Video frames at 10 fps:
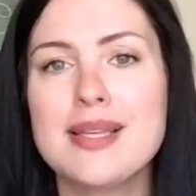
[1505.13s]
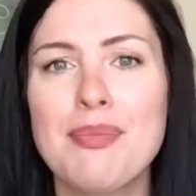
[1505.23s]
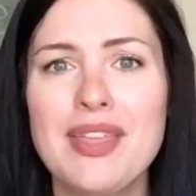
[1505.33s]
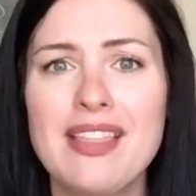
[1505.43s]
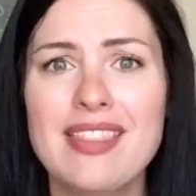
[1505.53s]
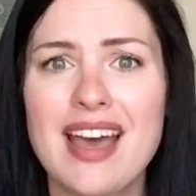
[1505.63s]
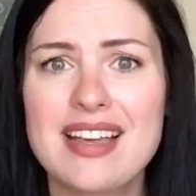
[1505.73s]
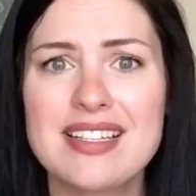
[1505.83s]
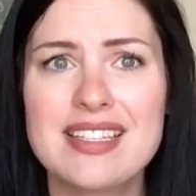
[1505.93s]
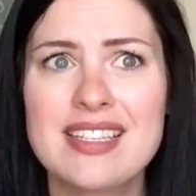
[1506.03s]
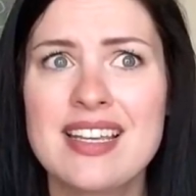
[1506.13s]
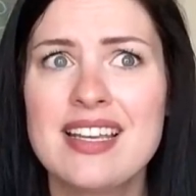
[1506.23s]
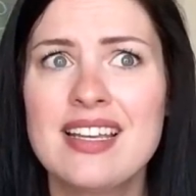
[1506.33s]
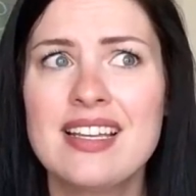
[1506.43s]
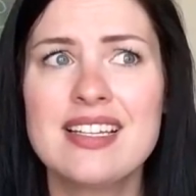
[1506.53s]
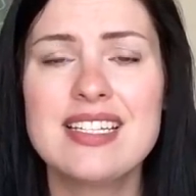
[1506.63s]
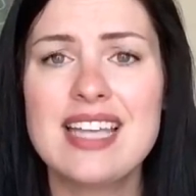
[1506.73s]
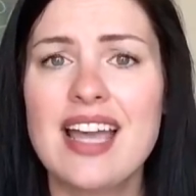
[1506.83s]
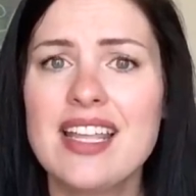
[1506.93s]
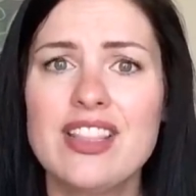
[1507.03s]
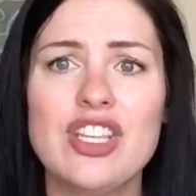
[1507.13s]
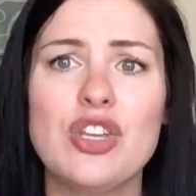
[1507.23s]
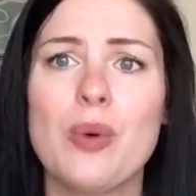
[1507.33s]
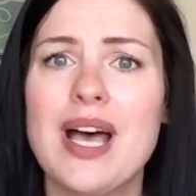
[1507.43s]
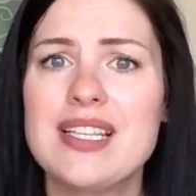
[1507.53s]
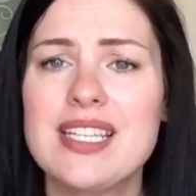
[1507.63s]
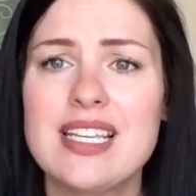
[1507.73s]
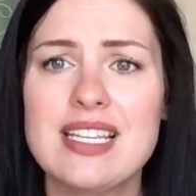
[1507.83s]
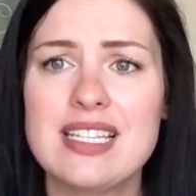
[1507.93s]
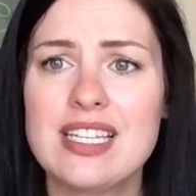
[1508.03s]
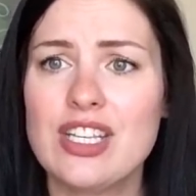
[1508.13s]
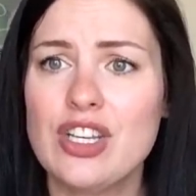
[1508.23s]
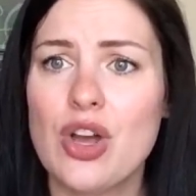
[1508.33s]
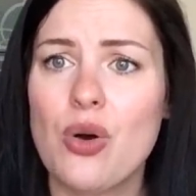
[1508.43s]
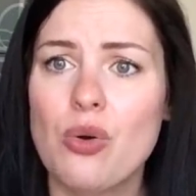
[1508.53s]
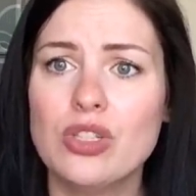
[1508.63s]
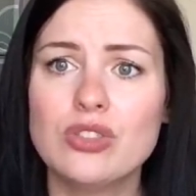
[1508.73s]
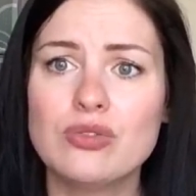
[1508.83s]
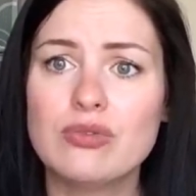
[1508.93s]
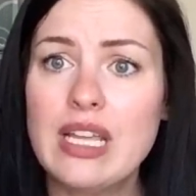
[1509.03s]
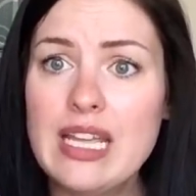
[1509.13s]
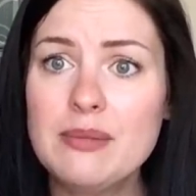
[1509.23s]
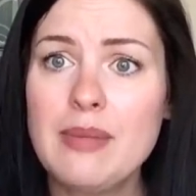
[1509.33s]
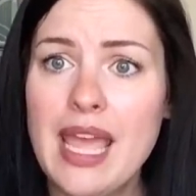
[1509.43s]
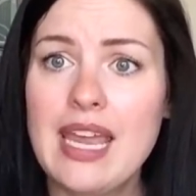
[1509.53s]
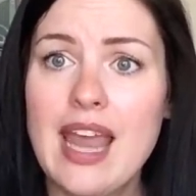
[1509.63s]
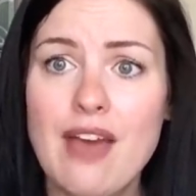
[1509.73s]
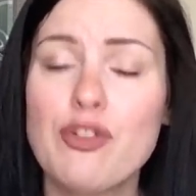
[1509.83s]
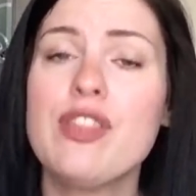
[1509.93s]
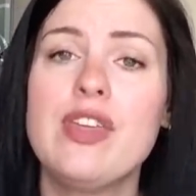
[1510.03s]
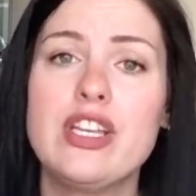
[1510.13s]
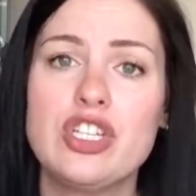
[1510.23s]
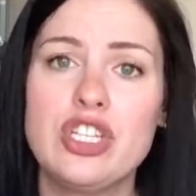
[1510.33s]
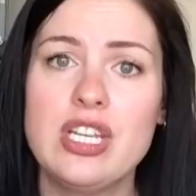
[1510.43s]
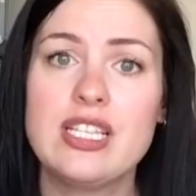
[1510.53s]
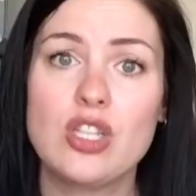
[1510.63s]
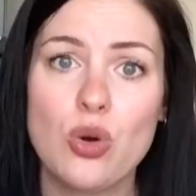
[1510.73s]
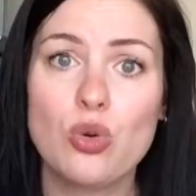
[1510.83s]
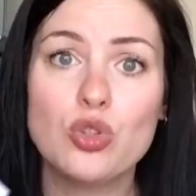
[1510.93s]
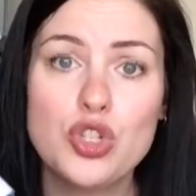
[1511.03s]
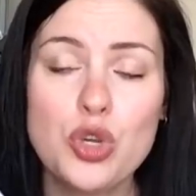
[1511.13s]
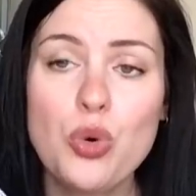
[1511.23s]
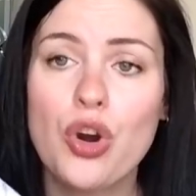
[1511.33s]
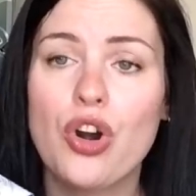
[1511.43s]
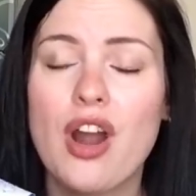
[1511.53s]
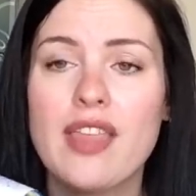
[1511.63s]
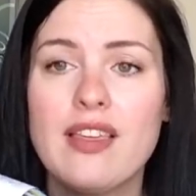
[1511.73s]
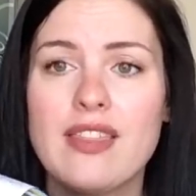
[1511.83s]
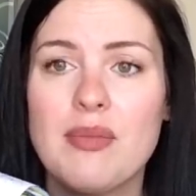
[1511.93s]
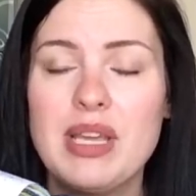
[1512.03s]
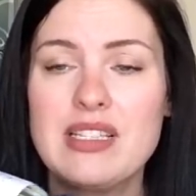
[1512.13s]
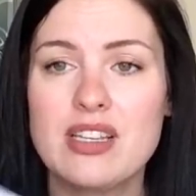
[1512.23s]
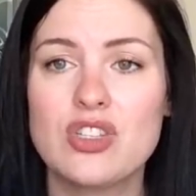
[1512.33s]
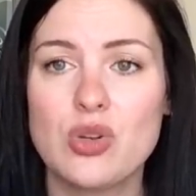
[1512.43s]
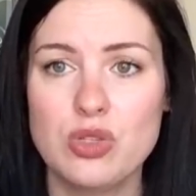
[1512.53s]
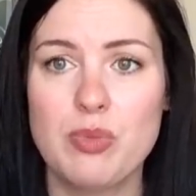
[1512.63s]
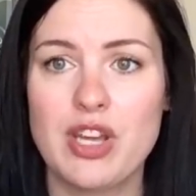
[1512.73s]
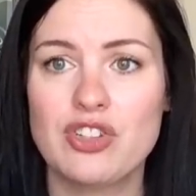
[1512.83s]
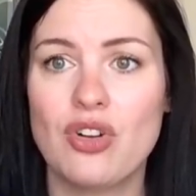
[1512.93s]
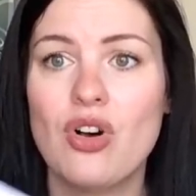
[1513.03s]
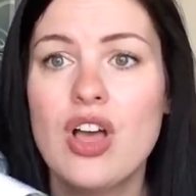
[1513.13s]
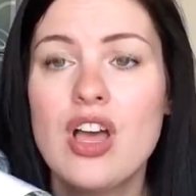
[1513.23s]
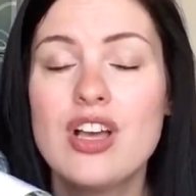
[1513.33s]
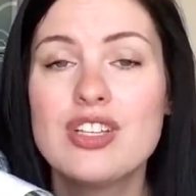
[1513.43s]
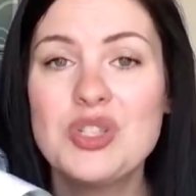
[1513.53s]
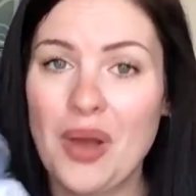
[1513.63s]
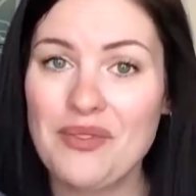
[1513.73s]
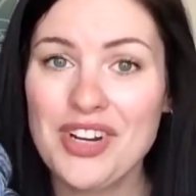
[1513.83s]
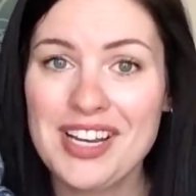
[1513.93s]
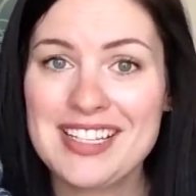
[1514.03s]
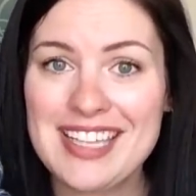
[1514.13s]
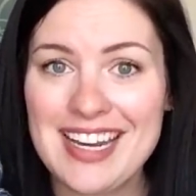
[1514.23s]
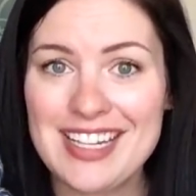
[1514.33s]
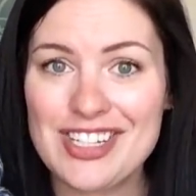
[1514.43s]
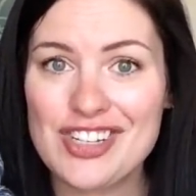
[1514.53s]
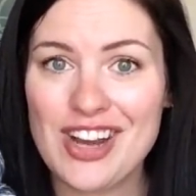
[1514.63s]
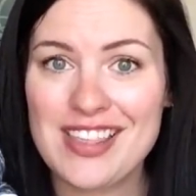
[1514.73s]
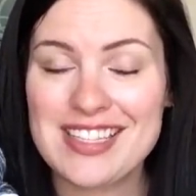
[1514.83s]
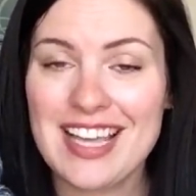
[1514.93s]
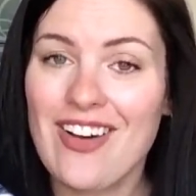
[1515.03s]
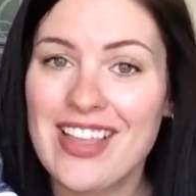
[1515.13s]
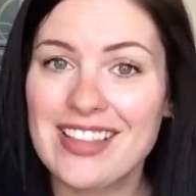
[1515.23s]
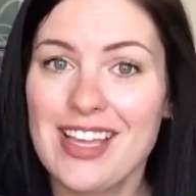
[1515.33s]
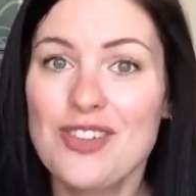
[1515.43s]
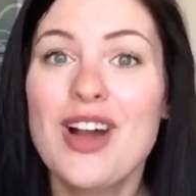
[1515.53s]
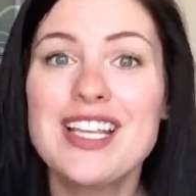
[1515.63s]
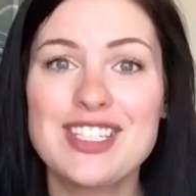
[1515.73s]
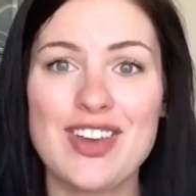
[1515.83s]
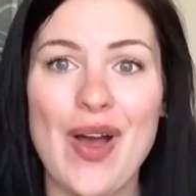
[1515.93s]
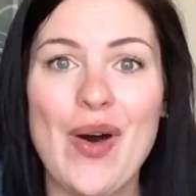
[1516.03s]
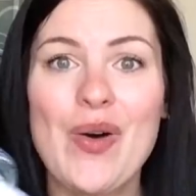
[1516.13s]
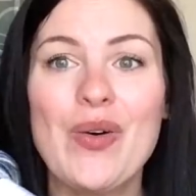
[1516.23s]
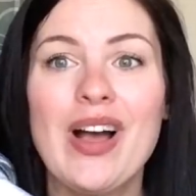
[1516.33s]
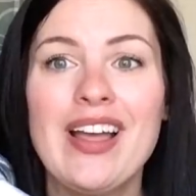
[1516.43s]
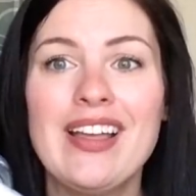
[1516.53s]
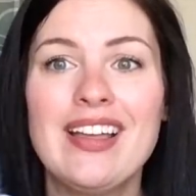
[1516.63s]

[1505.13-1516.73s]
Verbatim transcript: something that's done in the US is, you know, in Maine. Everything she is local to her. I think that makes it so special. So I'm very excited to try this out and let you guys know